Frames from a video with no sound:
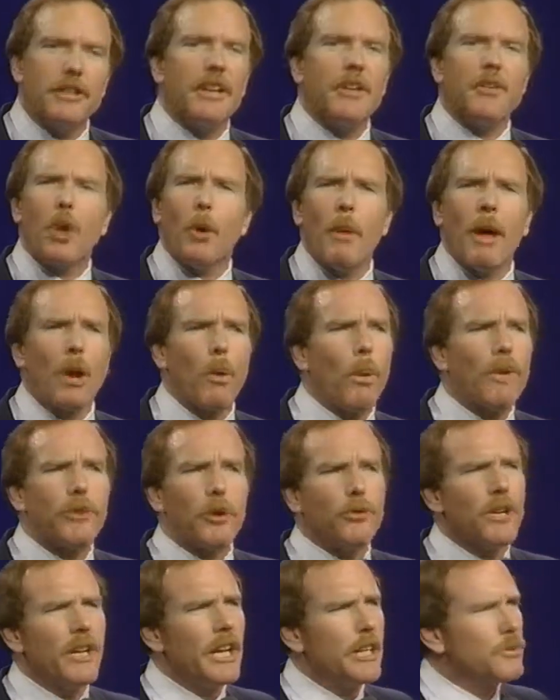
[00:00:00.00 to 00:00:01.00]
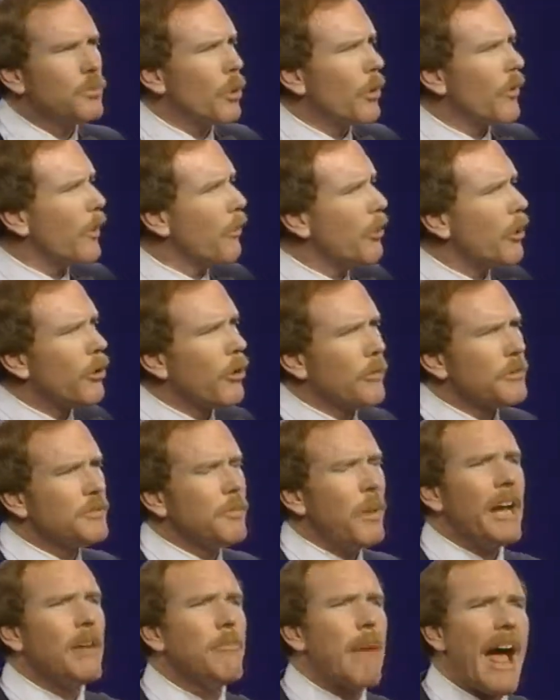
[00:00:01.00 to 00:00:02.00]
and no matter what their dealings were, the Pilgrims
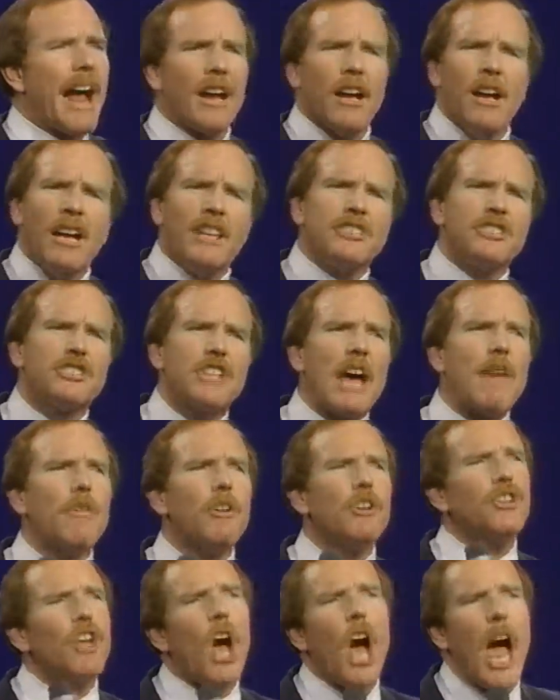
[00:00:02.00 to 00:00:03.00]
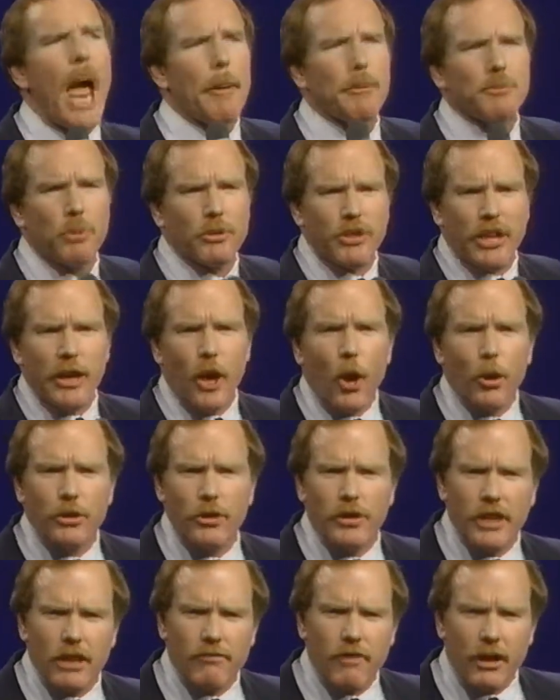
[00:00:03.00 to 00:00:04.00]
paid back 7 times what they owed
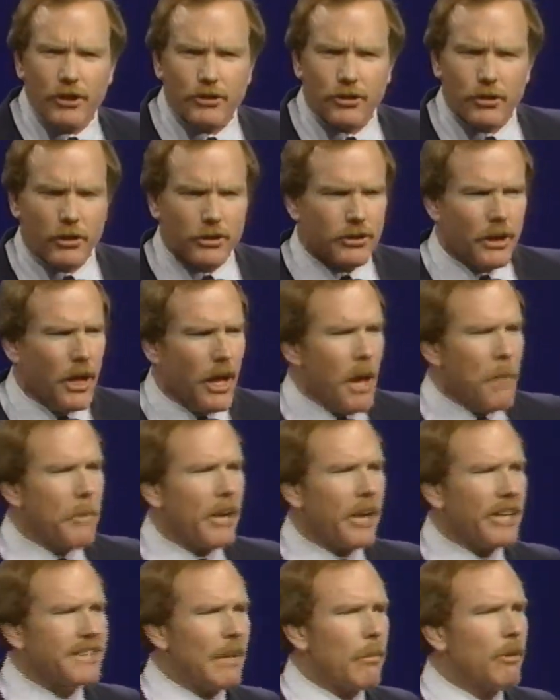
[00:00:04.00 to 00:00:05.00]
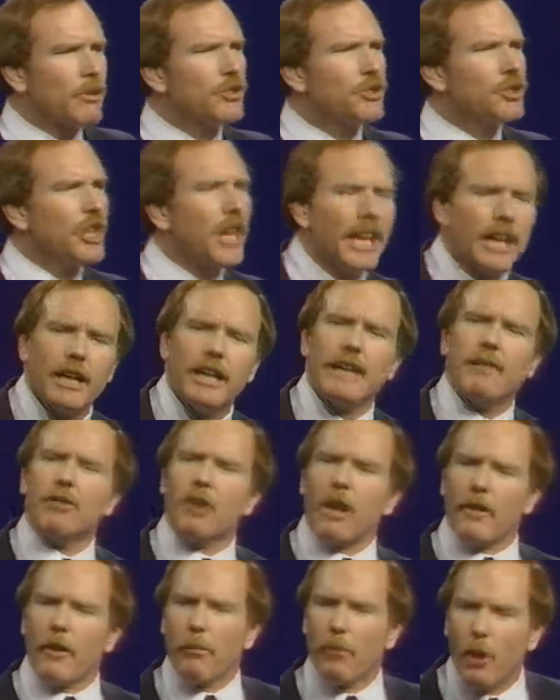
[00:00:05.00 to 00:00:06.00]
to the adventurers because they were cheated
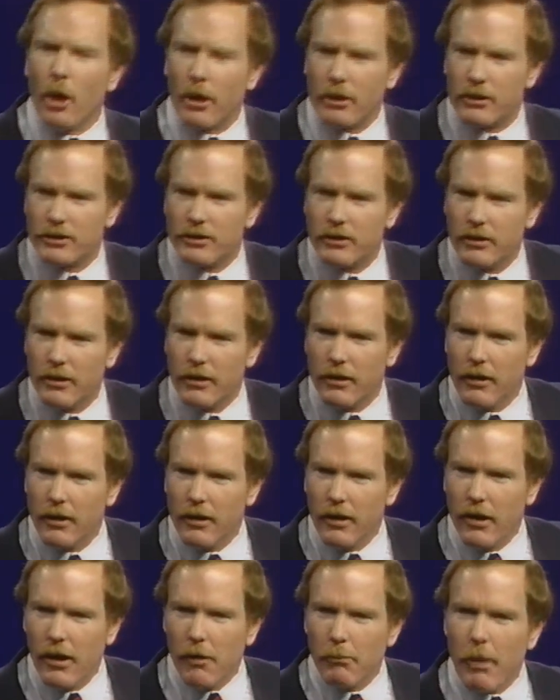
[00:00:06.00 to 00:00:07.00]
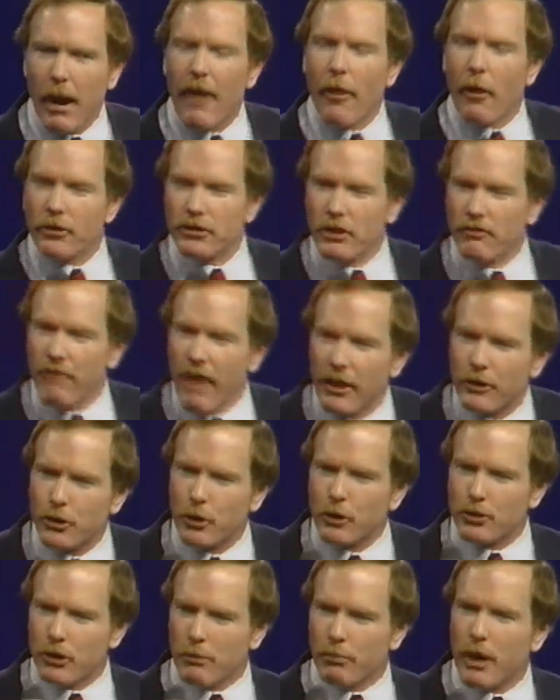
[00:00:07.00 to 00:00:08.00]
even on the books by those
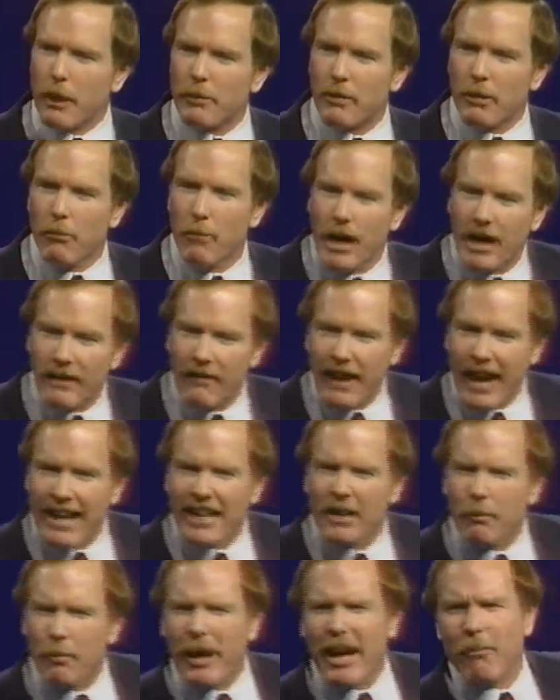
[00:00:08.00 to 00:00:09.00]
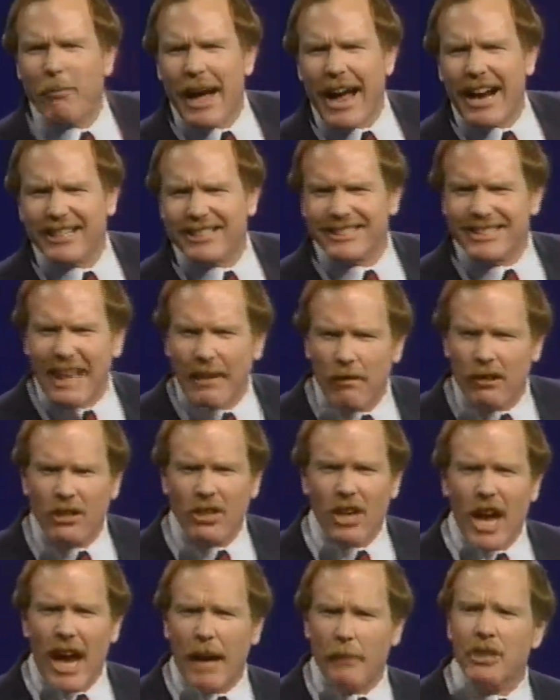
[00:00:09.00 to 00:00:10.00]
adventurers who put up the money. They had to pay them back
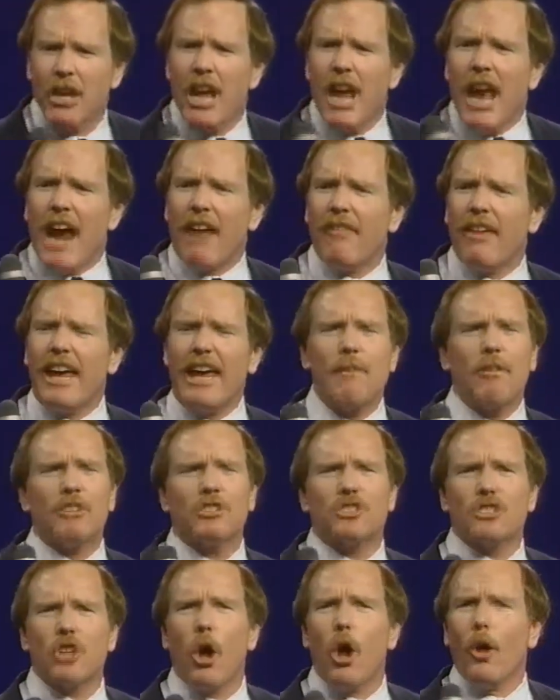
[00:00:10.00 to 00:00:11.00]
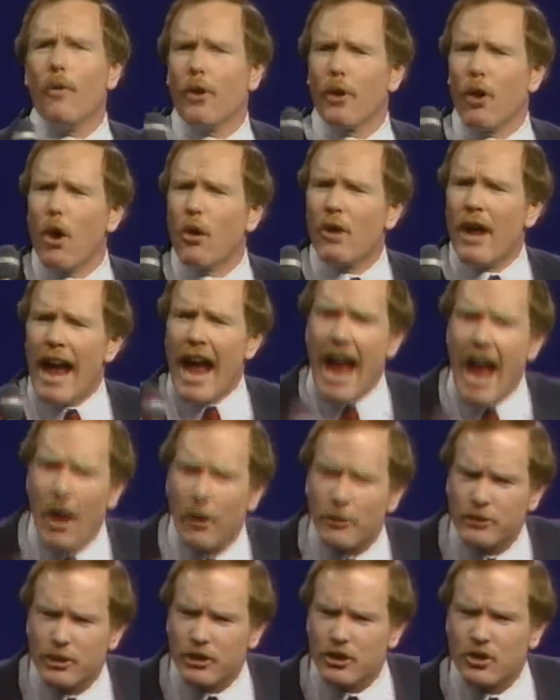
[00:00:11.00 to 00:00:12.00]
7 times, and they even sold their own
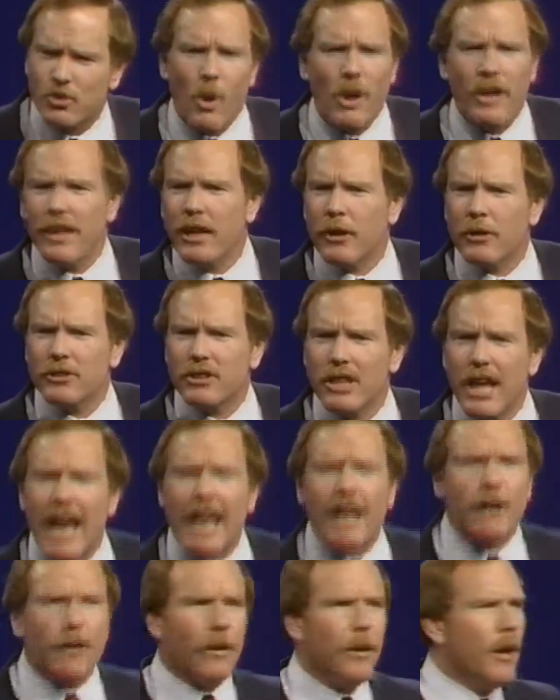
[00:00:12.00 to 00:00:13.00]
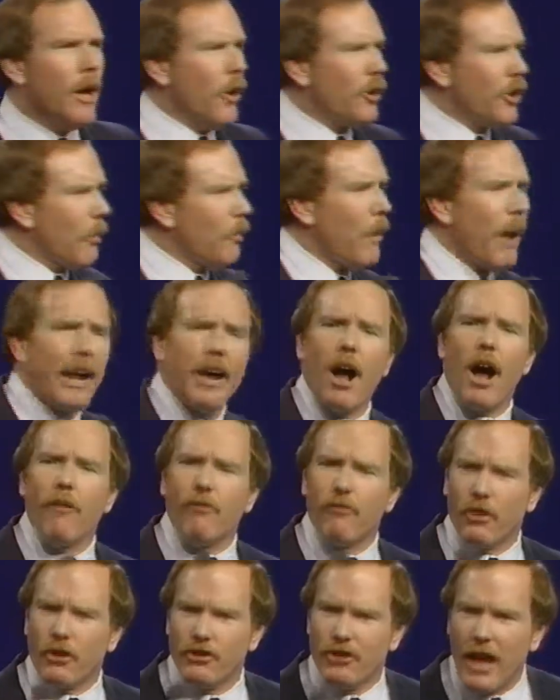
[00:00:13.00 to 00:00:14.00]
houses 20 years later to pay
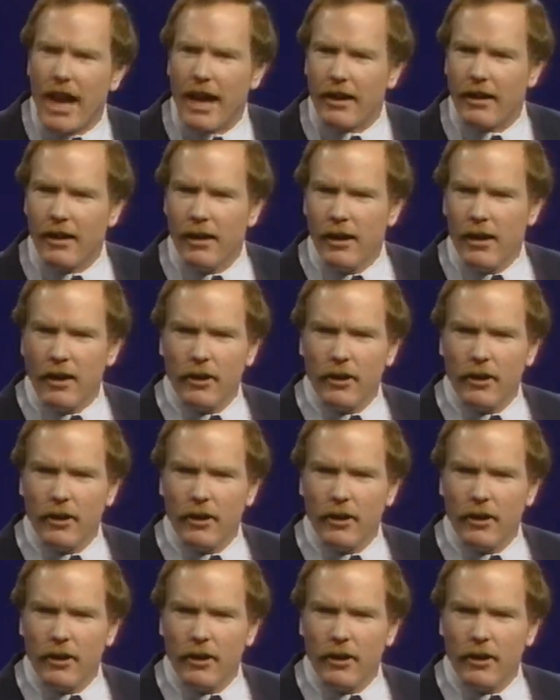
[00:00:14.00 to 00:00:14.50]
off the debt